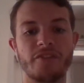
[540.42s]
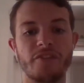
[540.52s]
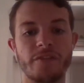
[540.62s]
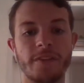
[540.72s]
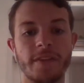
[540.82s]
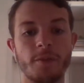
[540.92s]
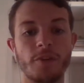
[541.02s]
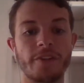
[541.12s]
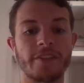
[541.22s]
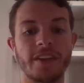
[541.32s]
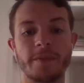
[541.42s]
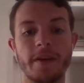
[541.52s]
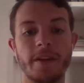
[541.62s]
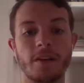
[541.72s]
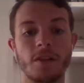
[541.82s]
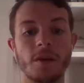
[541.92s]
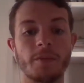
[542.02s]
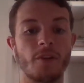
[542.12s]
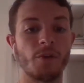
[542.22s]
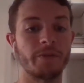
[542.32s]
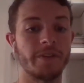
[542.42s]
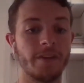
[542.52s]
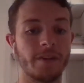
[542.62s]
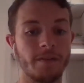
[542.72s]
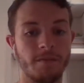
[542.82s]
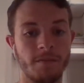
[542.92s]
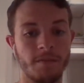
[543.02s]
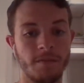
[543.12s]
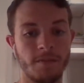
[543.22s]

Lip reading: an expansion fee, whereas the independent clubs all did.